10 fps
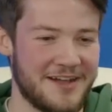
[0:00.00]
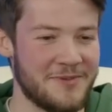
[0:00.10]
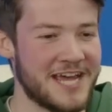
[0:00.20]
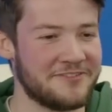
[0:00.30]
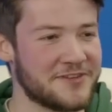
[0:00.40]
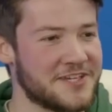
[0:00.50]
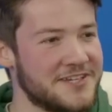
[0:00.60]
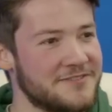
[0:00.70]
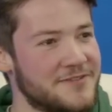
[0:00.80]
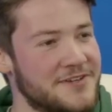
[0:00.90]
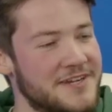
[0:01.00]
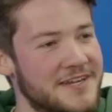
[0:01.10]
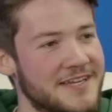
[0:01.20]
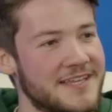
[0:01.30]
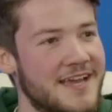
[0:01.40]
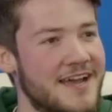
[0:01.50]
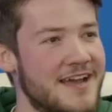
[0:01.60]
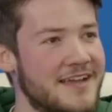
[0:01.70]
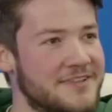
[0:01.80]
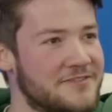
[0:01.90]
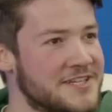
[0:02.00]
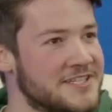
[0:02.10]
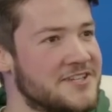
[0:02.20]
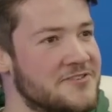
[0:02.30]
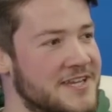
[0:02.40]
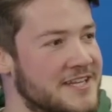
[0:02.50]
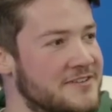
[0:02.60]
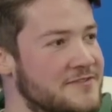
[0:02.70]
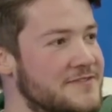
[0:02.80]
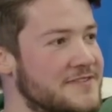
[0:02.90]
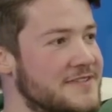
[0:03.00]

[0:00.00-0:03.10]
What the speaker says: I'm an advocate for defenders don't get enough